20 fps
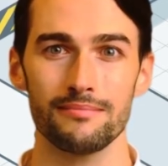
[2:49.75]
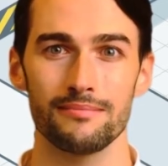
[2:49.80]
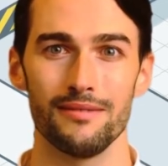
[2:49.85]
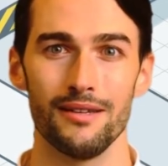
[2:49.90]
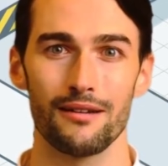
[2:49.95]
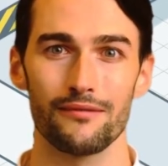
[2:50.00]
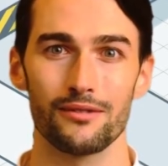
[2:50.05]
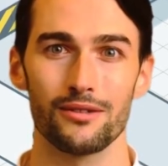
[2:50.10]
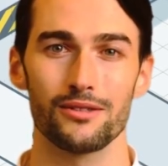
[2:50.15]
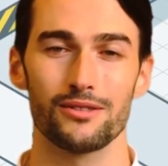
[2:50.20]

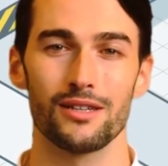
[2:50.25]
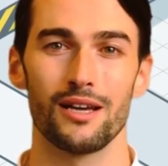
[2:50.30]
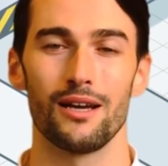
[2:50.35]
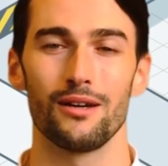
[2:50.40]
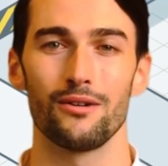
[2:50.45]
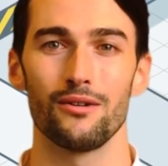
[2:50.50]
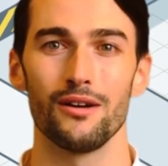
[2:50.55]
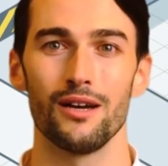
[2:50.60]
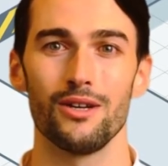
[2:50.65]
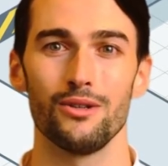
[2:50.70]
If an
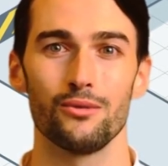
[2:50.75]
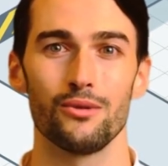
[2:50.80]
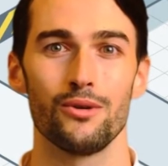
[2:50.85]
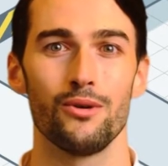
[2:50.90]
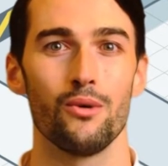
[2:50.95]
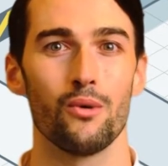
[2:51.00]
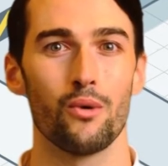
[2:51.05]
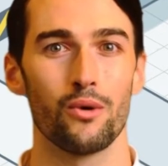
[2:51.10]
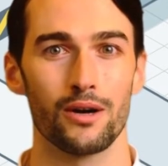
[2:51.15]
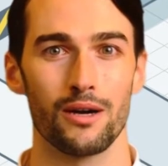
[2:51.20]
attacker has
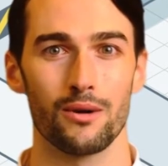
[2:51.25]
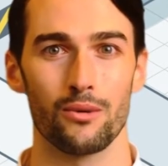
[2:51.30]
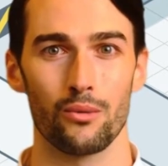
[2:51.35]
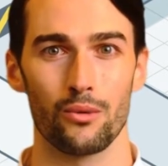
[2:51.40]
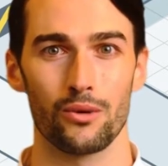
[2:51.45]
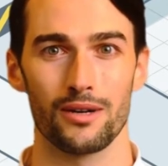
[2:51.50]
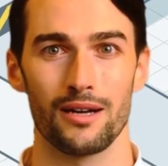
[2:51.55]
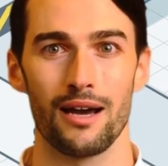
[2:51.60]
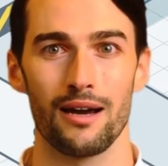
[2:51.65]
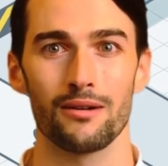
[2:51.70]
recorded
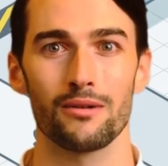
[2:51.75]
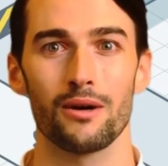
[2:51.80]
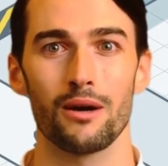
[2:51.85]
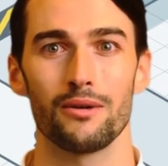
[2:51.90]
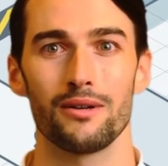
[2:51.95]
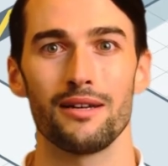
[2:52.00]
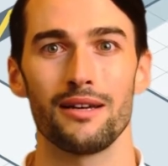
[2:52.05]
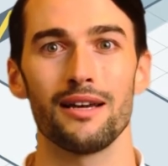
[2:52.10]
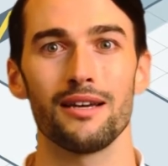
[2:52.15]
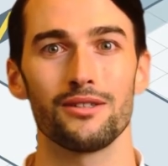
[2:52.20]
or
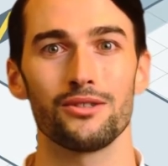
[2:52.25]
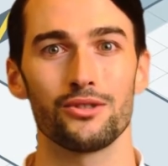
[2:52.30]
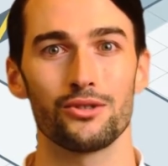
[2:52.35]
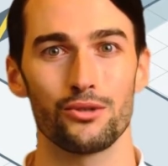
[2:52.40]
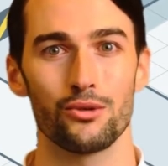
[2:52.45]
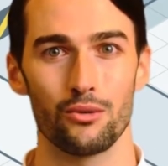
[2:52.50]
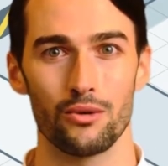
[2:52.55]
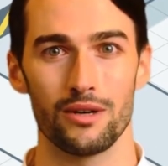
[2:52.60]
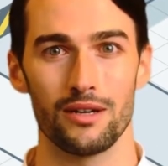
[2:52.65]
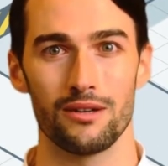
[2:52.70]
downloaded and
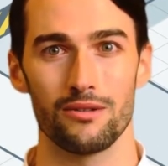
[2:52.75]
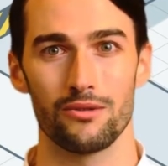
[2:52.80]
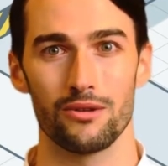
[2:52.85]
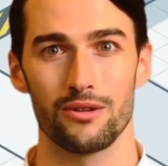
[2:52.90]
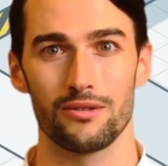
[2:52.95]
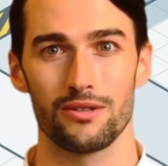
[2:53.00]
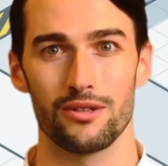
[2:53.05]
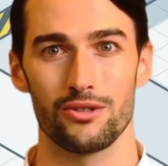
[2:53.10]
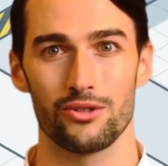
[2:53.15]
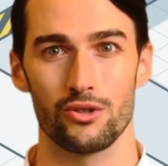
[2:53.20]
stored
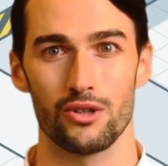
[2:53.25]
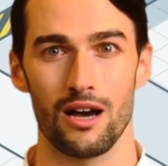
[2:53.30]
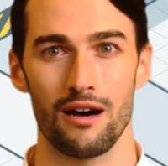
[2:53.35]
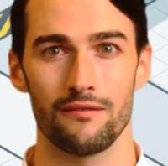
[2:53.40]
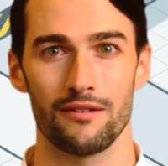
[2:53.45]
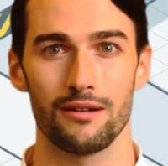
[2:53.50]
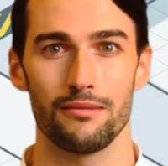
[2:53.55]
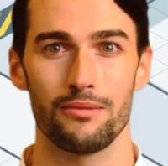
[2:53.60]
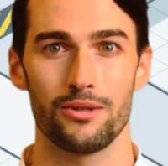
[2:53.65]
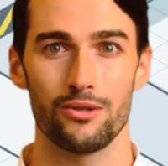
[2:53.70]
encrypted
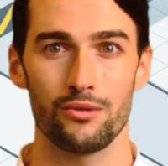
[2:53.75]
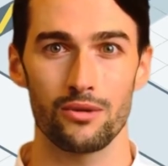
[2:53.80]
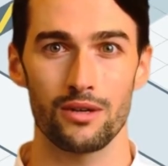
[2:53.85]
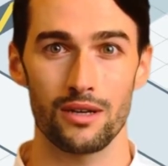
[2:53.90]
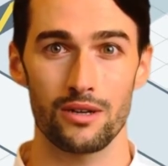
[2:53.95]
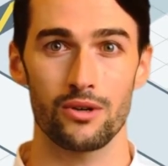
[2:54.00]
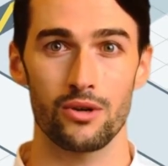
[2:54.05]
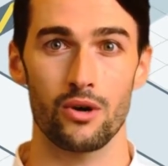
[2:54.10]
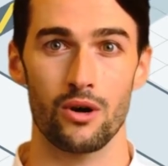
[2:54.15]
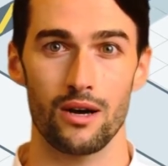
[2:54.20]
traffic between
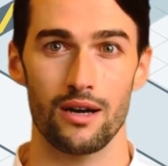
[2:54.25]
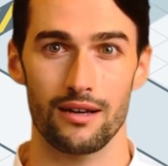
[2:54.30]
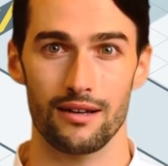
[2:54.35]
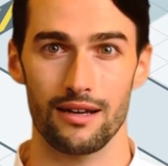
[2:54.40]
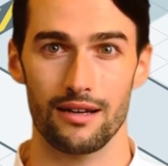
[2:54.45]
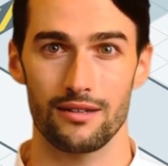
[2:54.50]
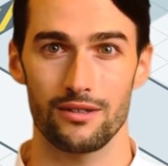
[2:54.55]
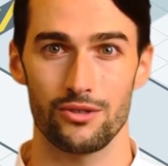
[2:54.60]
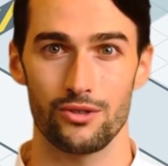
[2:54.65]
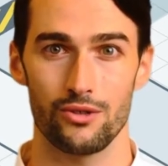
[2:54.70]
a client
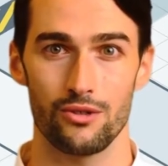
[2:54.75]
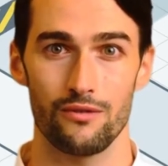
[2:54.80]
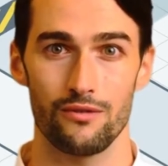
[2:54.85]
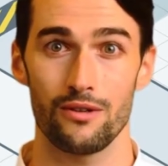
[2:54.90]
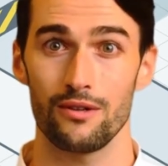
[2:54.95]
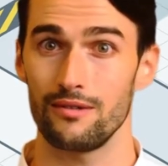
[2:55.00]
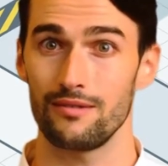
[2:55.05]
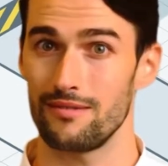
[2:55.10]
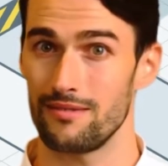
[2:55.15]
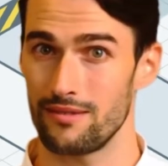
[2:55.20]
and a
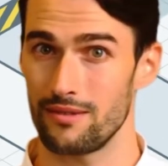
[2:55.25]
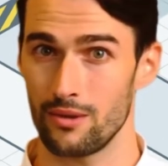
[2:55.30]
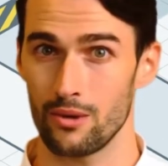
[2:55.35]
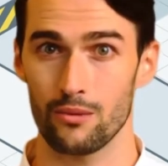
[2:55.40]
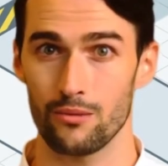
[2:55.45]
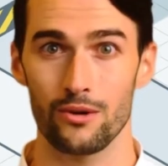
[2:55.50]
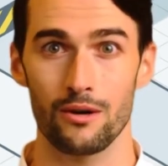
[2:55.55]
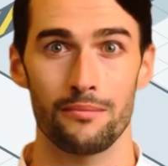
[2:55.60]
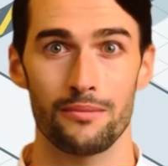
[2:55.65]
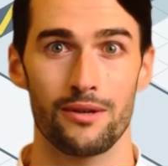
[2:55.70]
server,
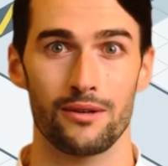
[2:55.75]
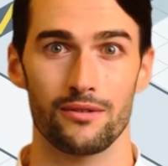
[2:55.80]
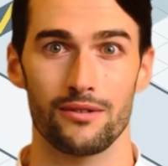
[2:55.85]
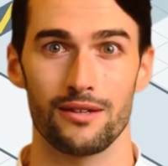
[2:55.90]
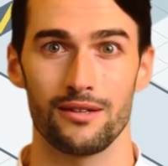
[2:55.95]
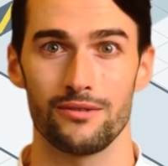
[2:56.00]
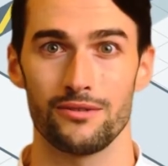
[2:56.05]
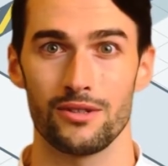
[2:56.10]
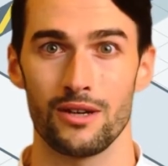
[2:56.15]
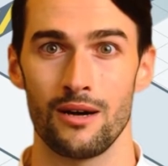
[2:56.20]
over a period
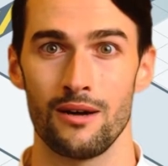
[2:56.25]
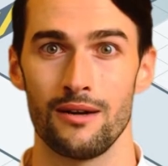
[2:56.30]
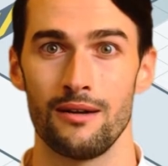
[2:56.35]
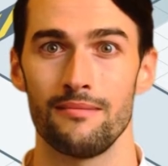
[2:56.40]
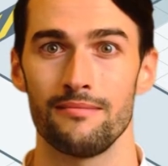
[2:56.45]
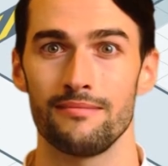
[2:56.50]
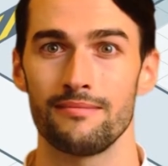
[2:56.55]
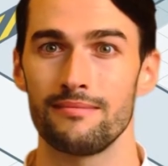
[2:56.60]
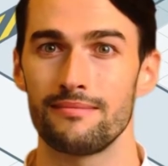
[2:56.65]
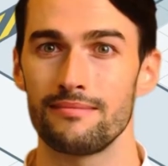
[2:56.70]
of time,